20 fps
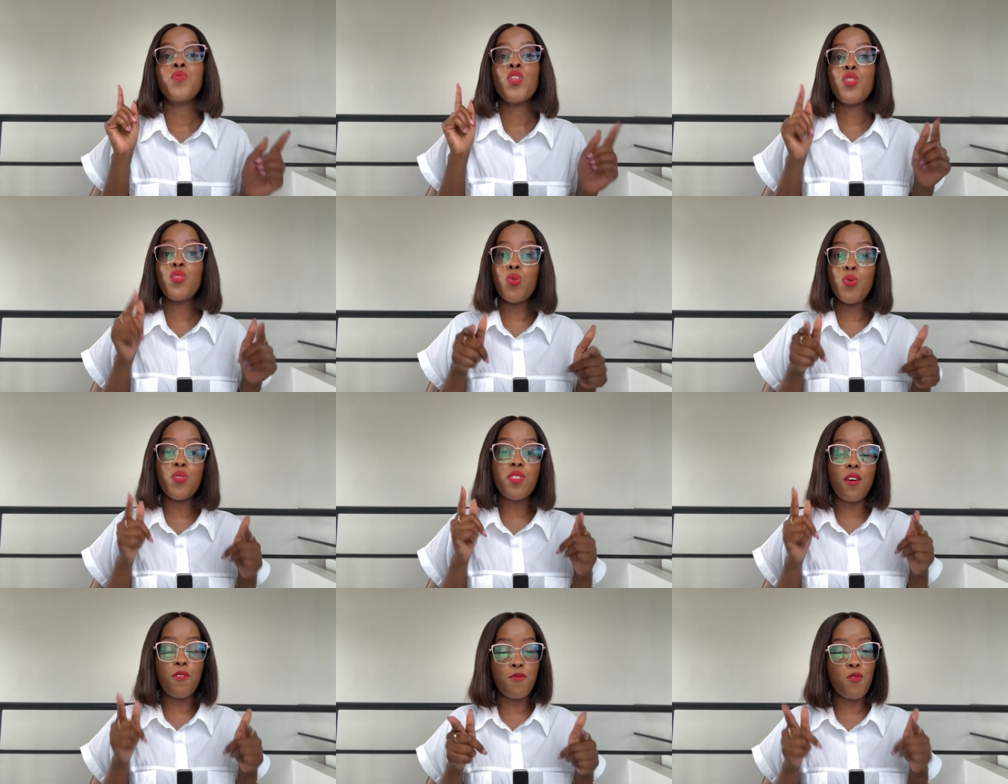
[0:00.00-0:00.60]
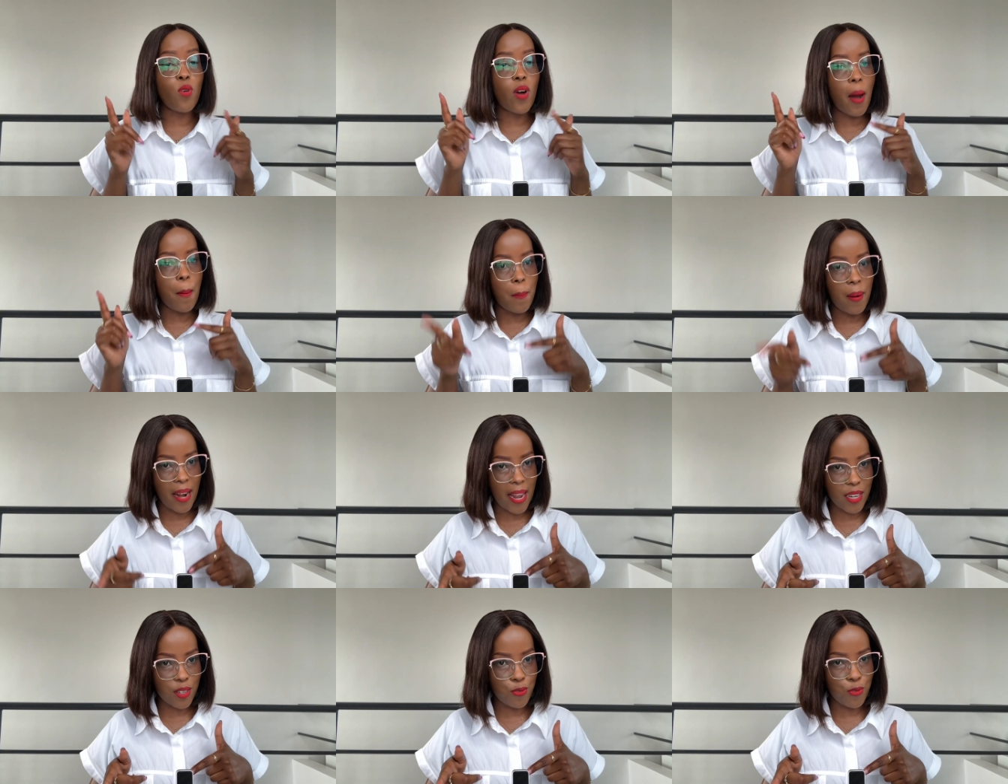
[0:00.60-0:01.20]
through the VUKA
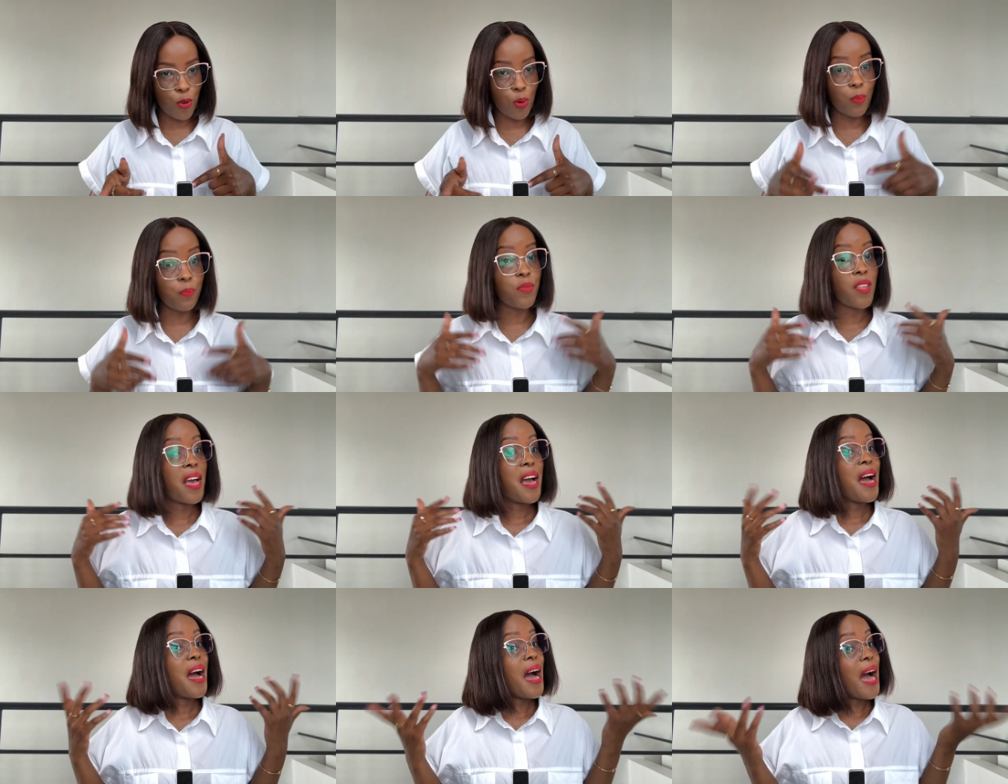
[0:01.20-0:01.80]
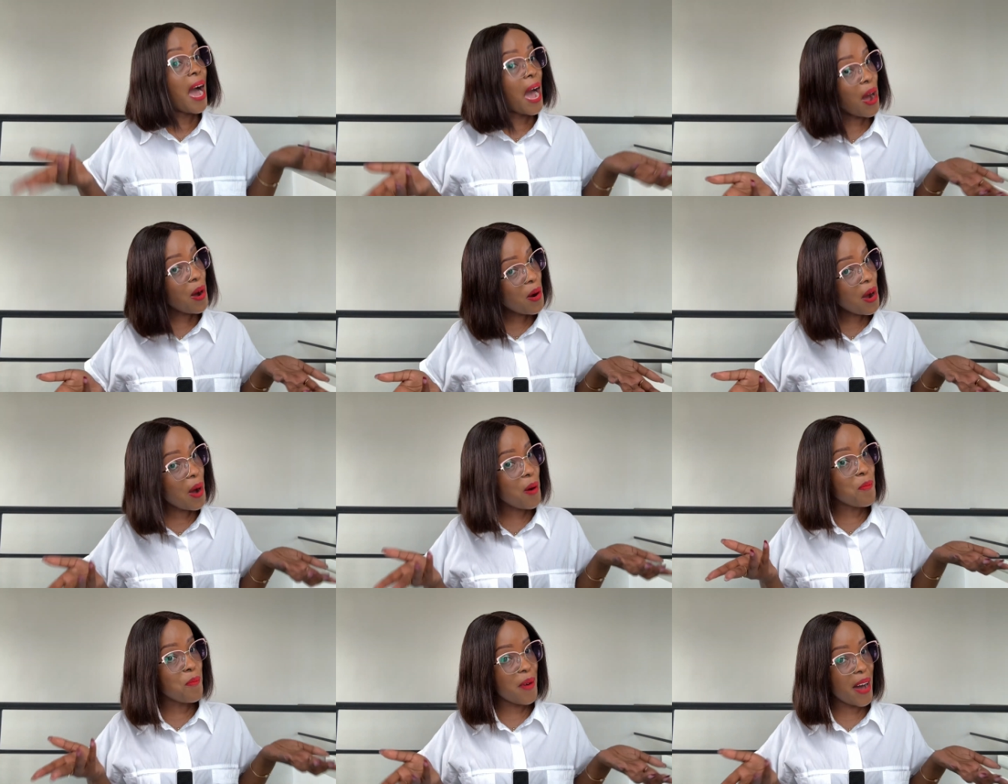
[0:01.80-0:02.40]
platform. How
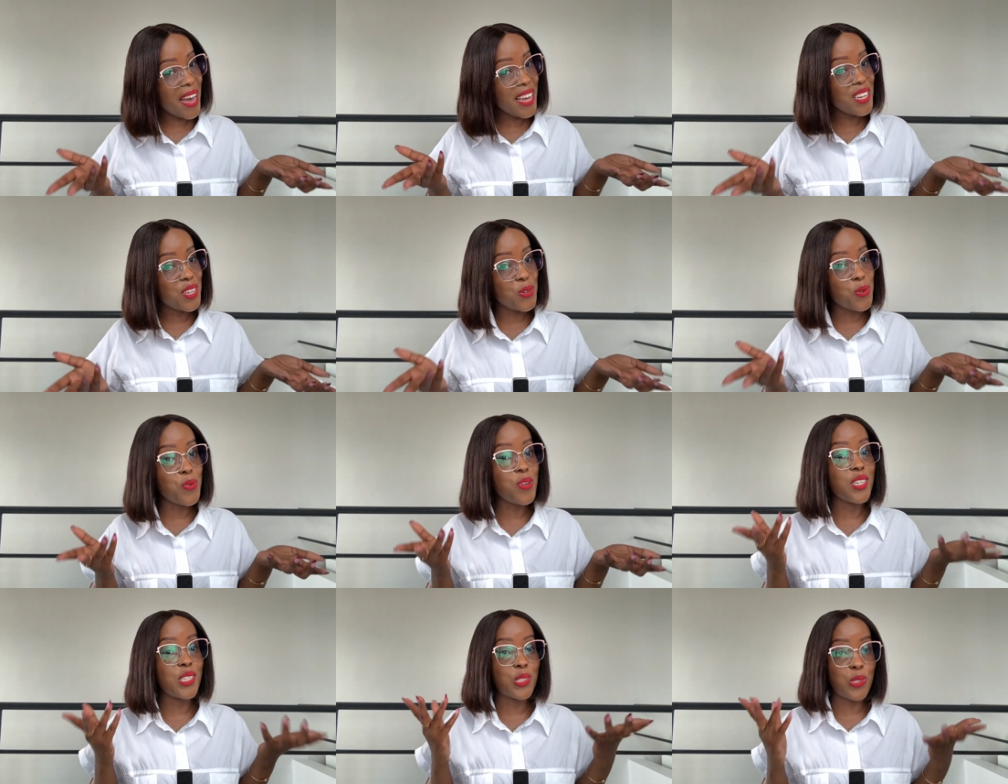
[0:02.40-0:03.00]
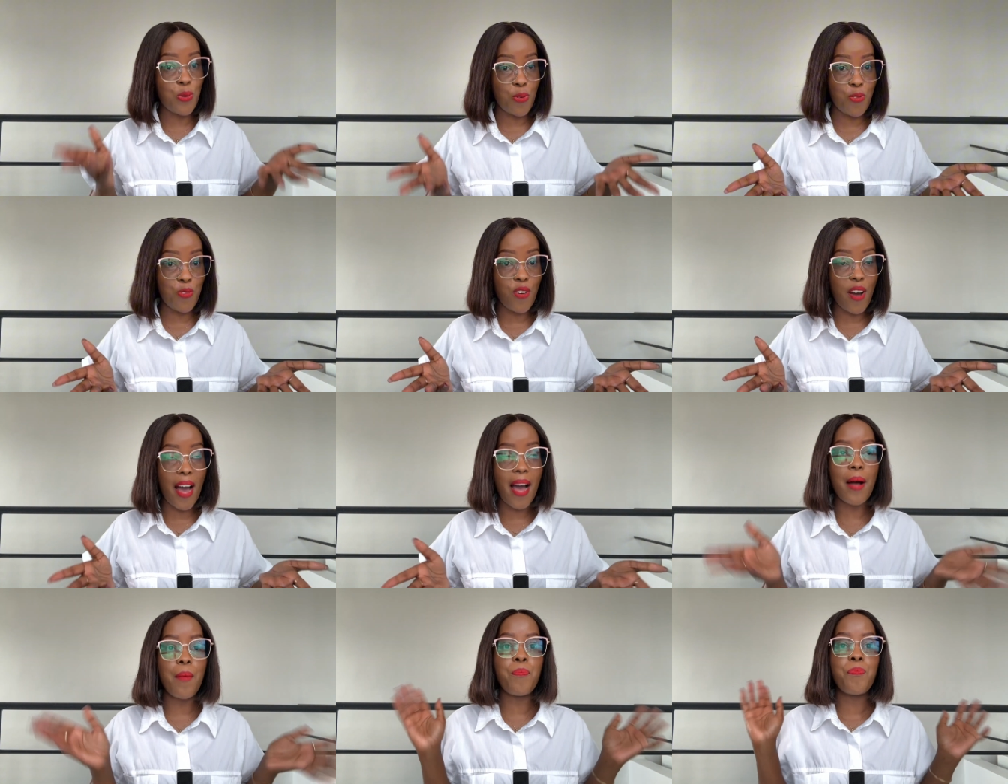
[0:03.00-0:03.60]
am I doing so
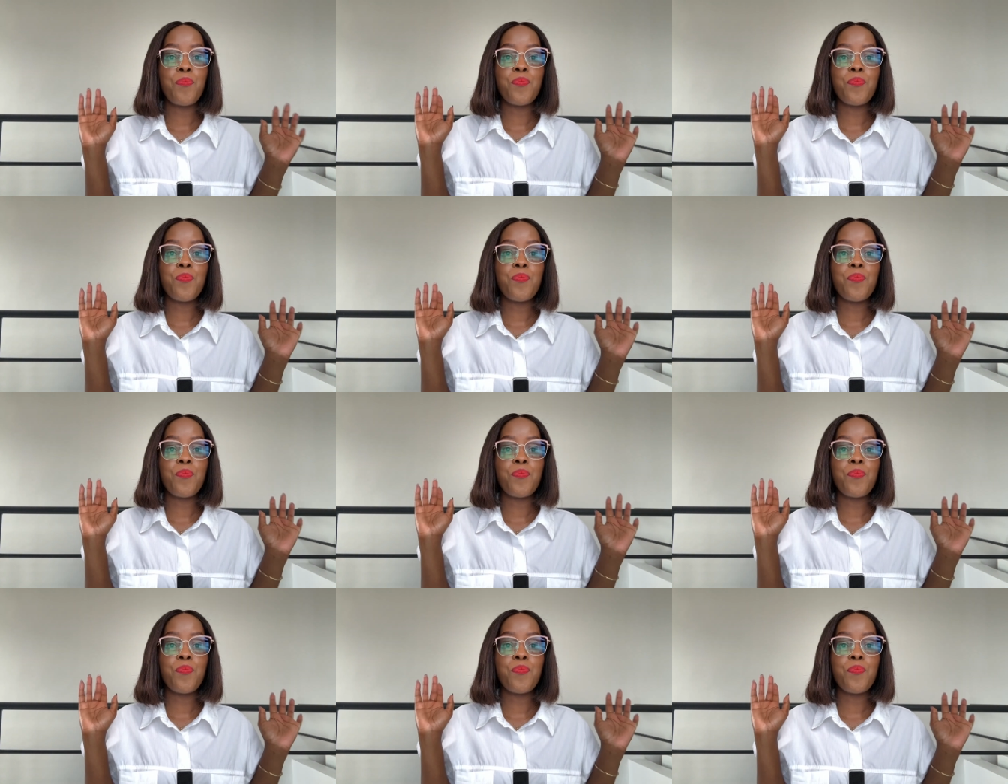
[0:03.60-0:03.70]
far?